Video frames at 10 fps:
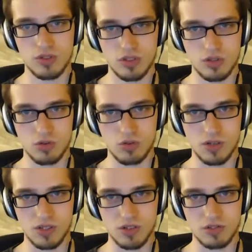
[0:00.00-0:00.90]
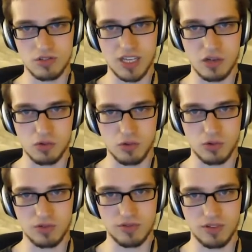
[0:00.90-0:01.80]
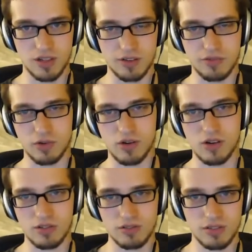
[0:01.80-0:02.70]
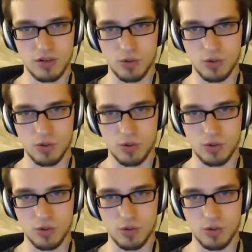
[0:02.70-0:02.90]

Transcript: to a certain schedule of your own,